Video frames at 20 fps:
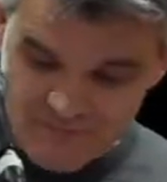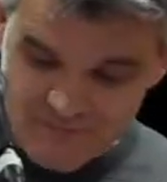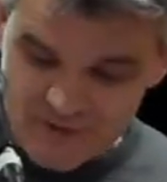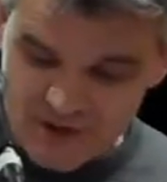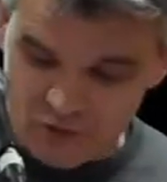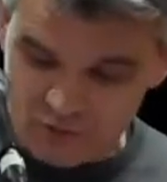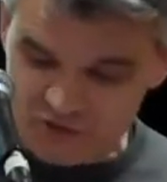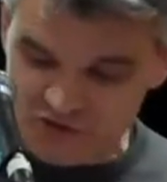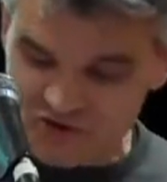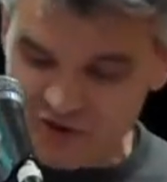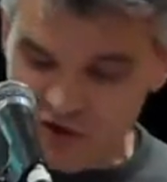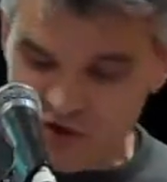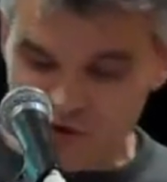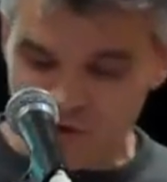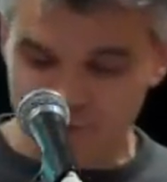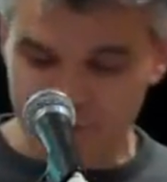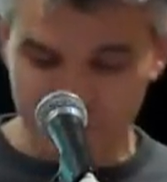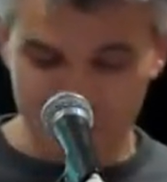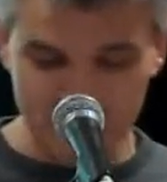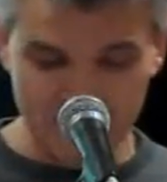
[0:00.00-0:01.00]
We'll start
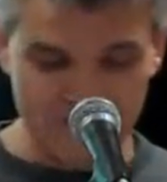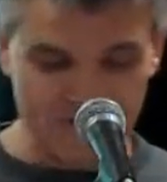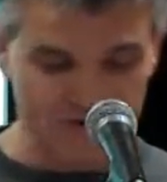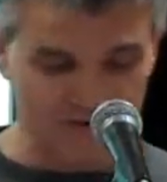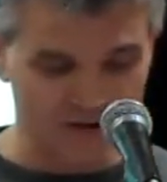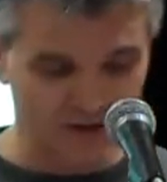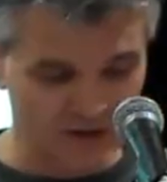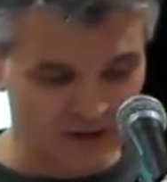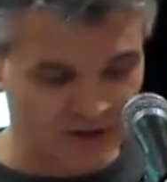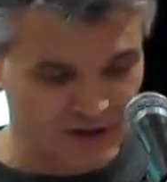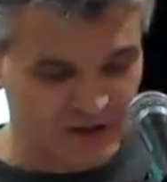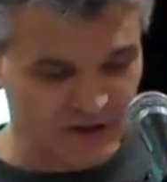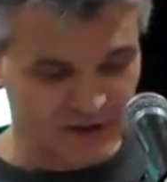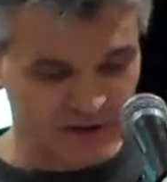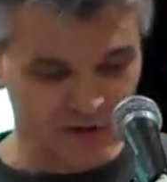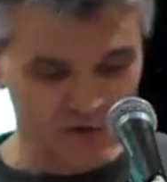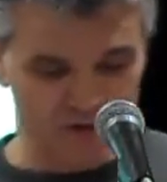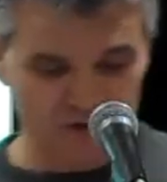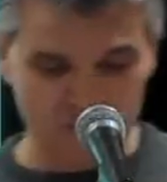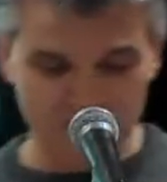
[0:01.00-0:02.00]
off with,
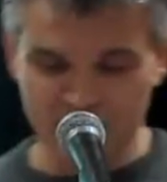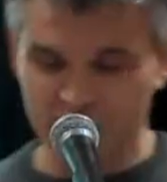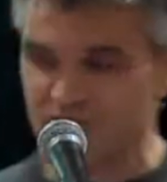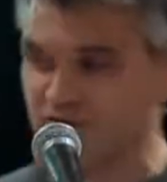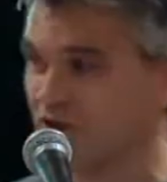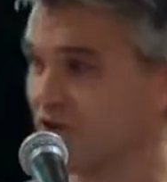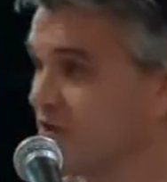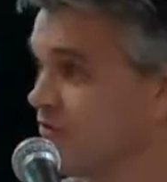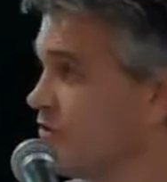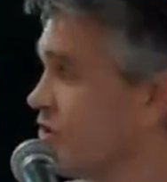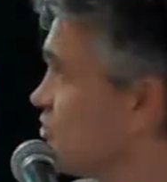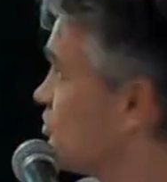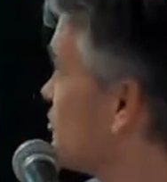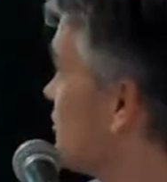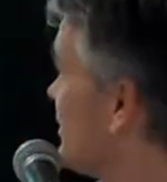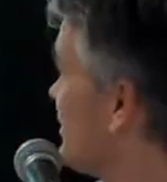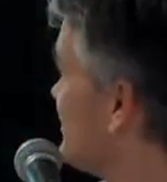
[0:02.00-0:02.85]
in Luke 23, verse